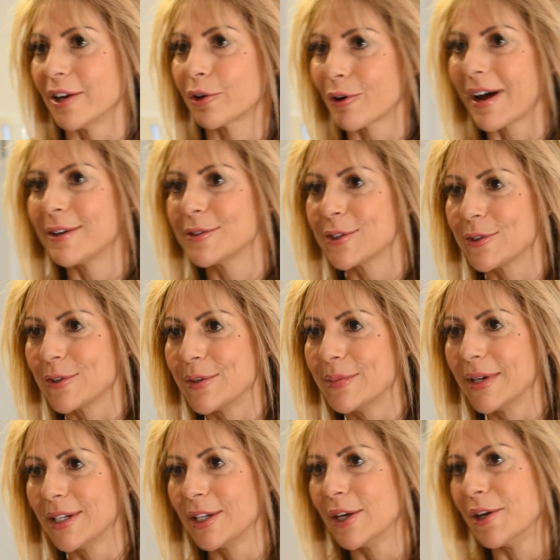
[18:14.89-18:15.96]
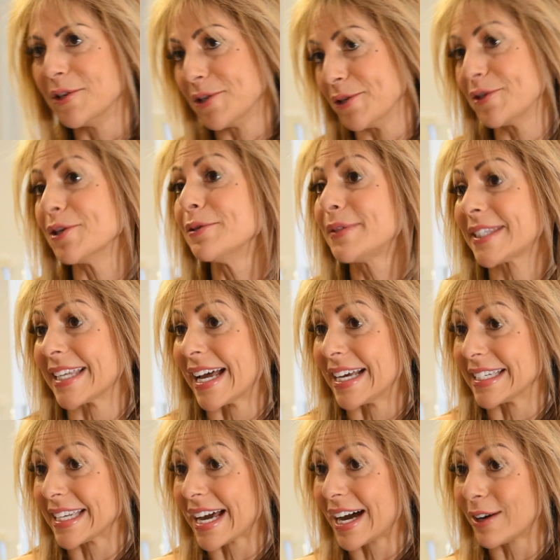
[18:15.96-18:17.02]
in a crowded room and you do
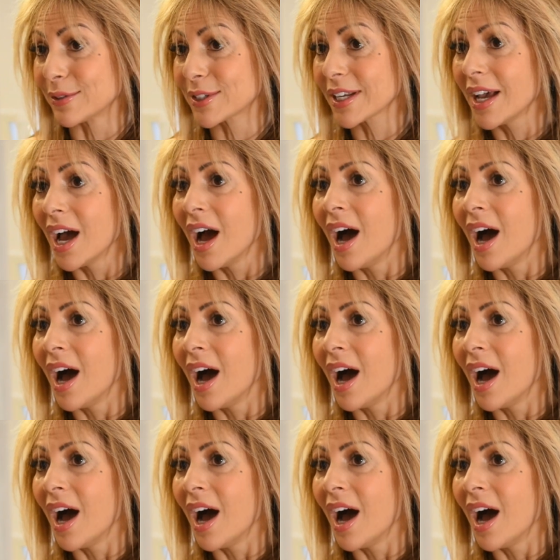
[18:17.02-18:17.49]
stand out.